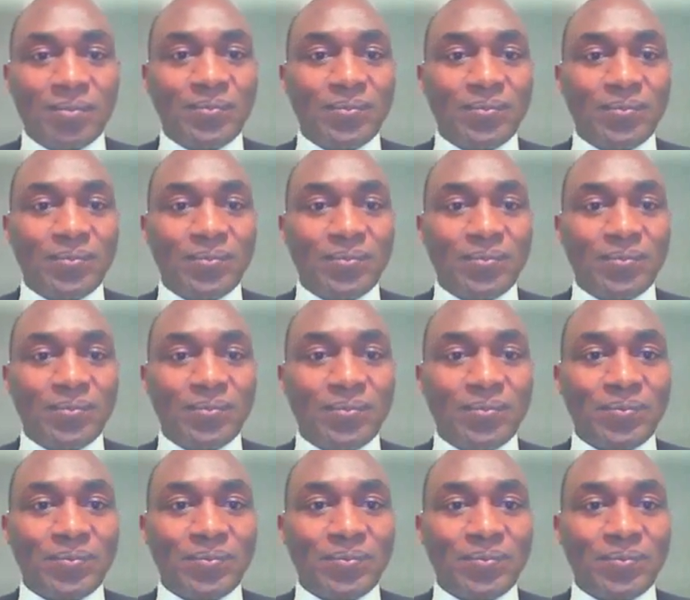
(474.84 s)

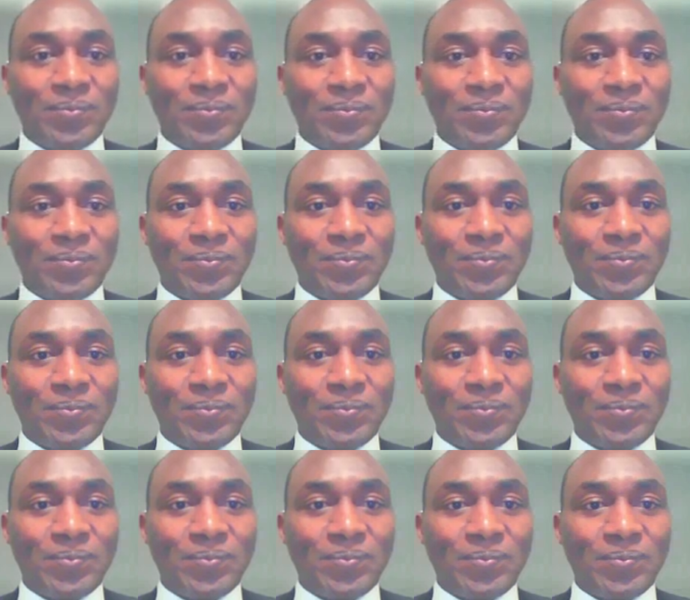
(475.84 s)

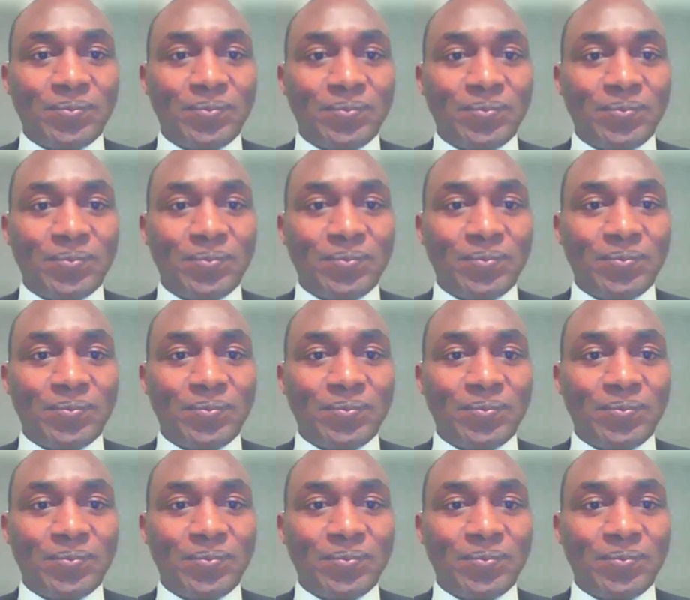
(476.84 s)
Nothing is said.